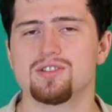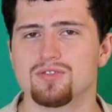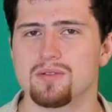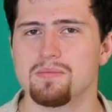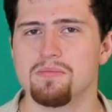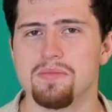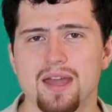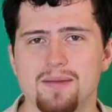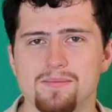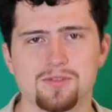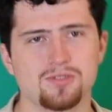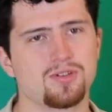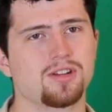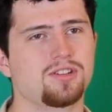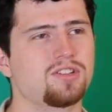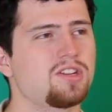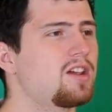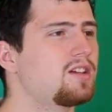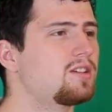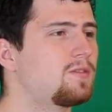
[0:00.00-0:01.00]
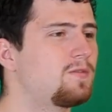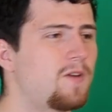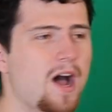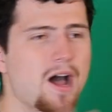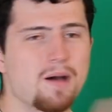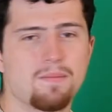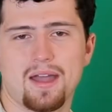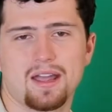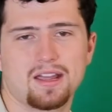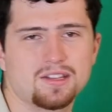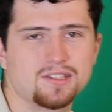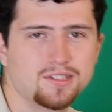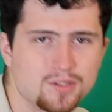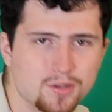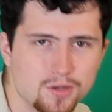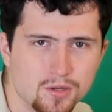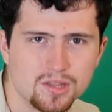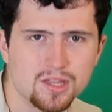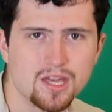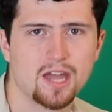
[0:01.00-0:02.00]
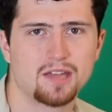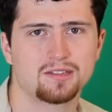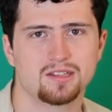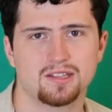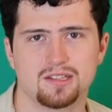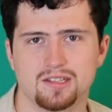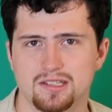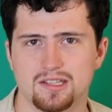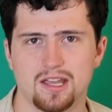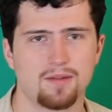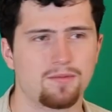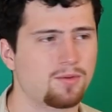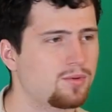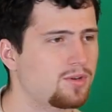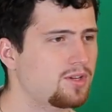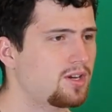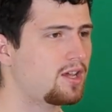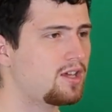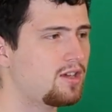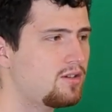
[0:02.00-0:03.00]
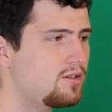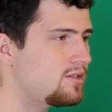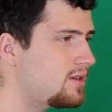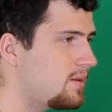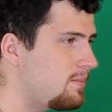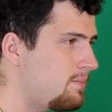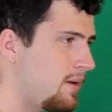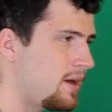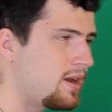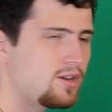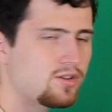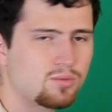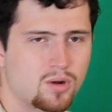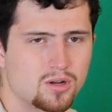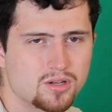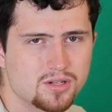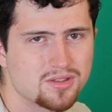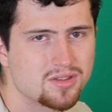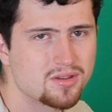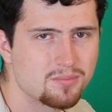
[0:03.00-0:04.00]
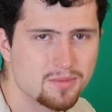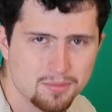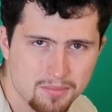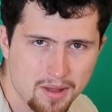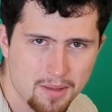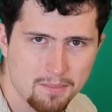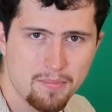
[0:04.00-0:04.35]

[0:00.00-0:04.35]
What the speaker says: from them stretching as far back as 2007 when I used to binge watch them in my